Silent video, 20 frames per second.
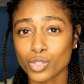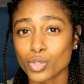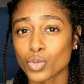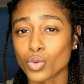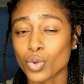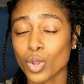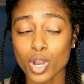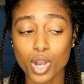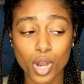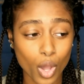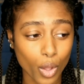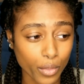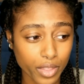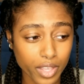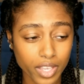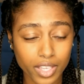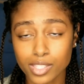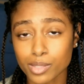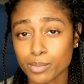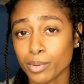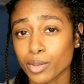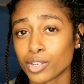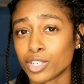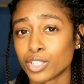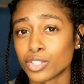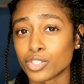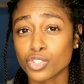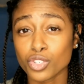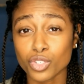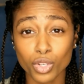to know the
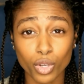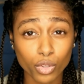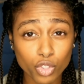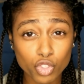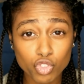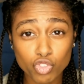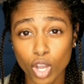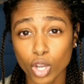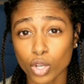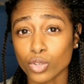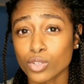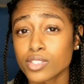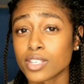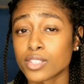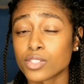experience, to know the struggles,